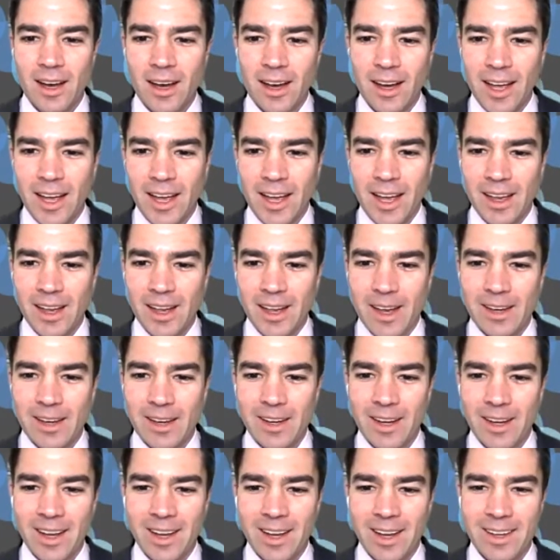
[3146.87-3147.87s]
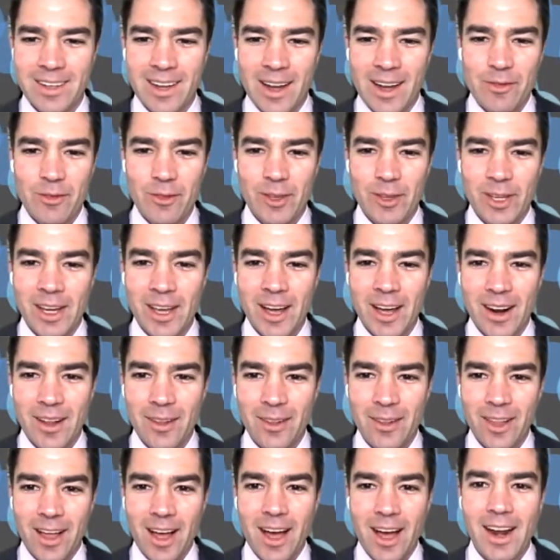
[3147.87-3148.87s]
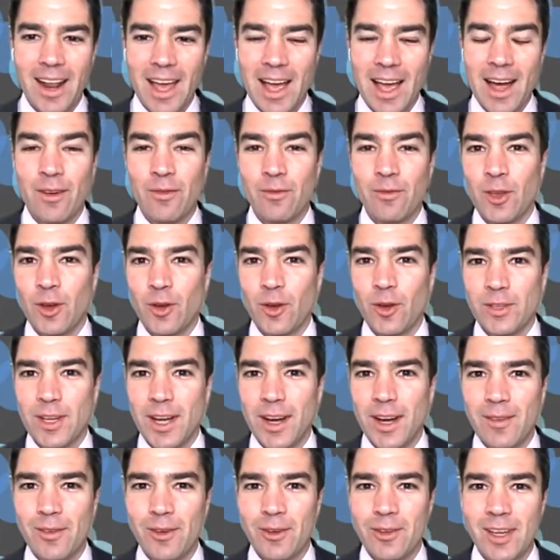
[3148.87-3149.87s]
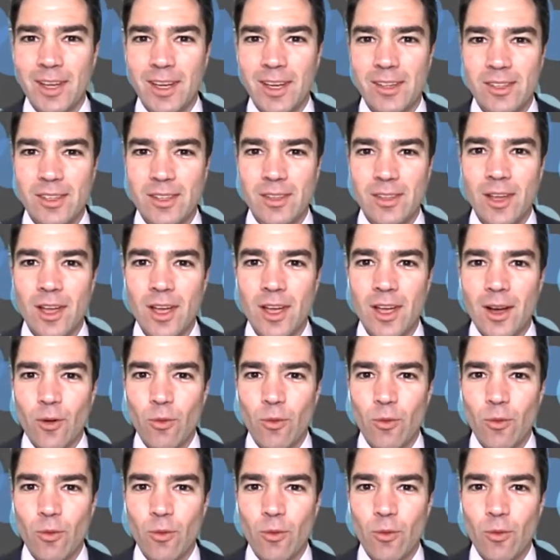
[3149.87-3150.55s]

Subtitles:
and definitely got a lot out of those conversations,